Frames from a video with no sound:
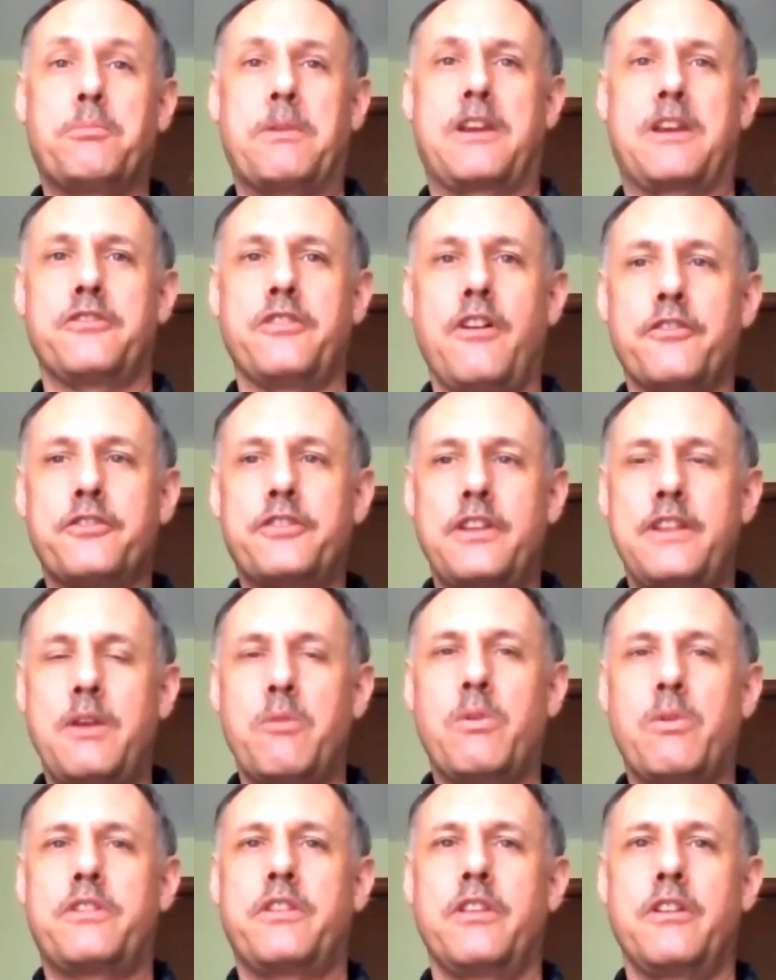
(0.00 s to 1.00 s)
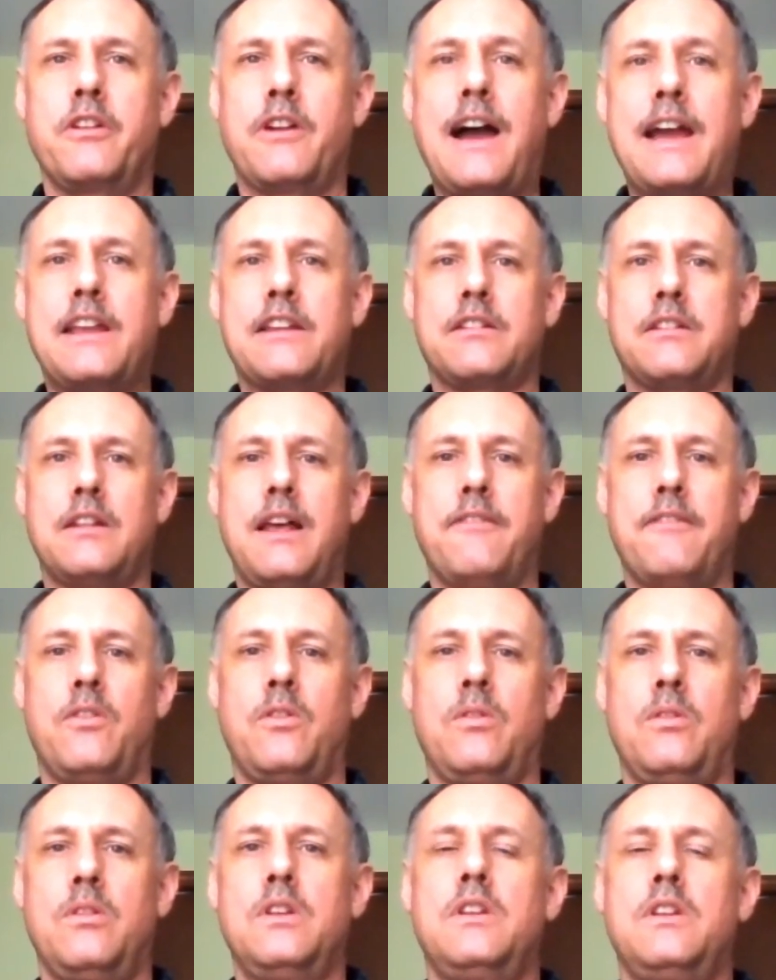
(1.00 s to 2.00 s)
because all of a sudden they went to their highest
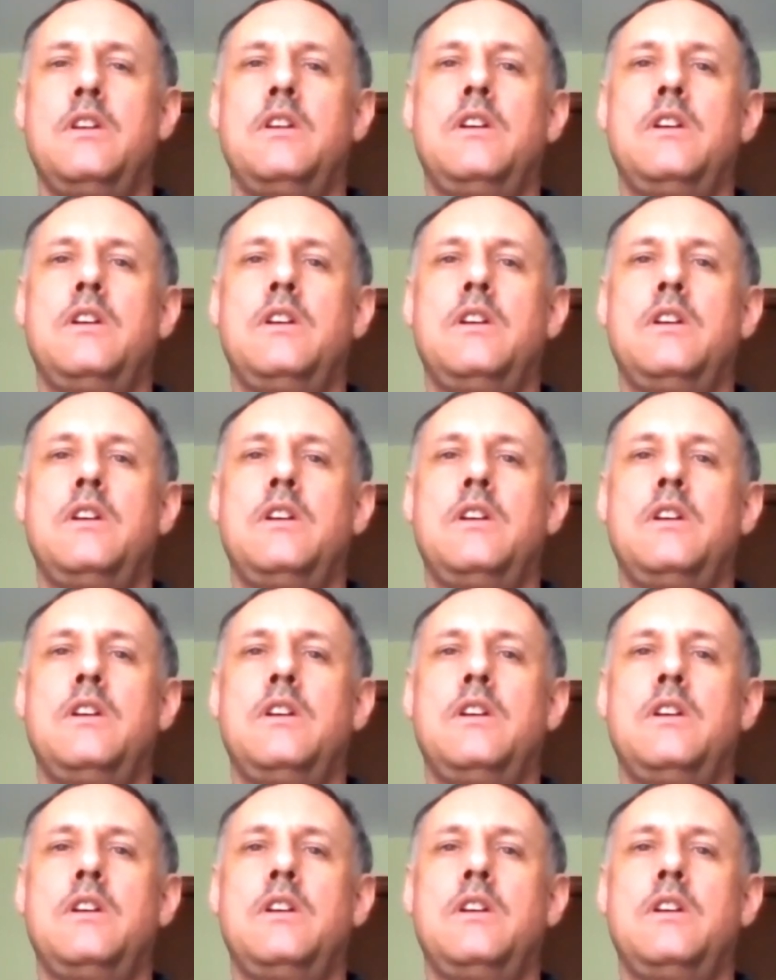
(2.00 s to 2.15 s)
level,